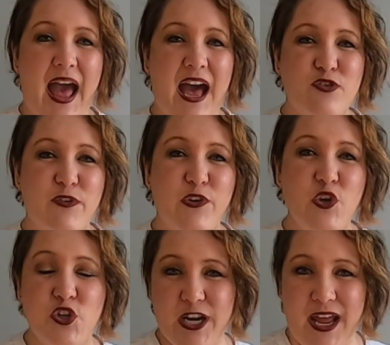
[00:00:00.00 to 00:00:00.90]
has
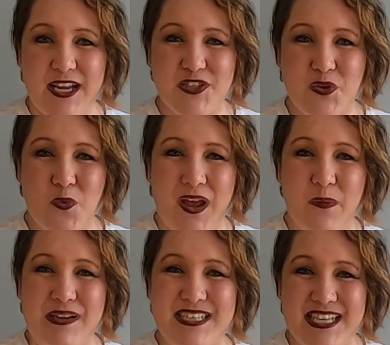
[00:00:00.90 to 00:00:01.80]
revolutionized the way
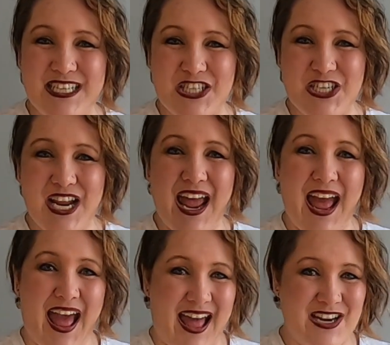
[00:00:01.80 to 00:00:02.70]
we teach
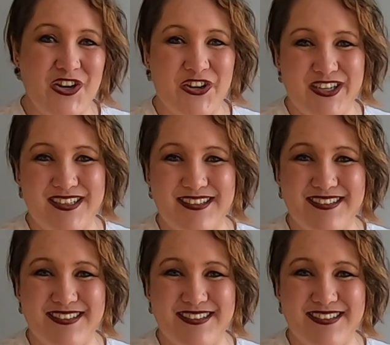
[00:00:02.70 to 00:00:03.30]
and learn.